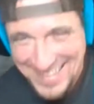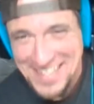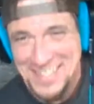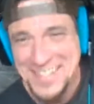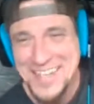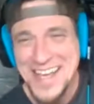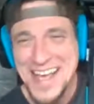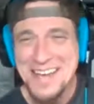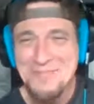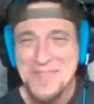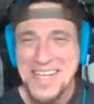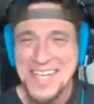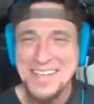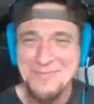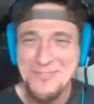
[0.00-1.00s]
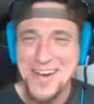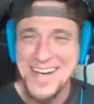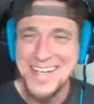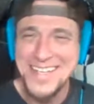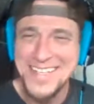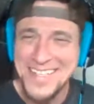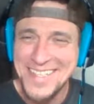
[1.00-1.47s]
You got to be
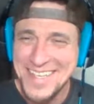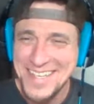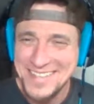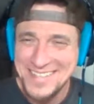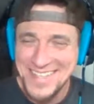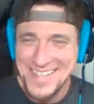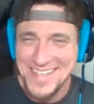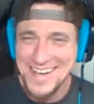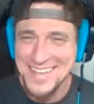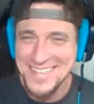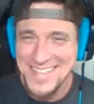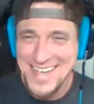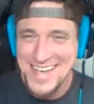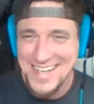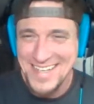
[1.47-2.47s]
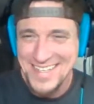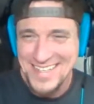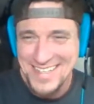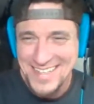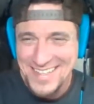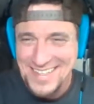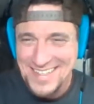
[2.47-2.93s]
right clicking like on that.
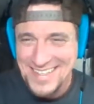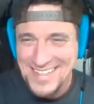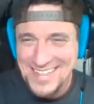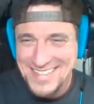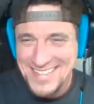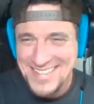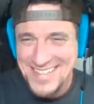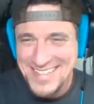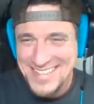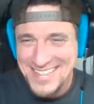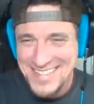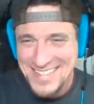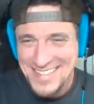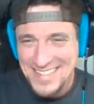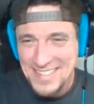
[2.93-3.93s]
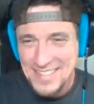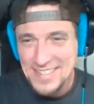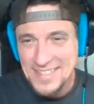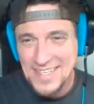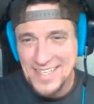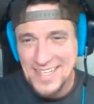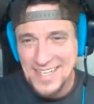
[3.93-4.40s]
That's crazy.
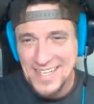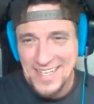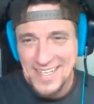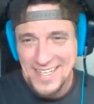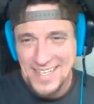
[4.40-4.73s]
I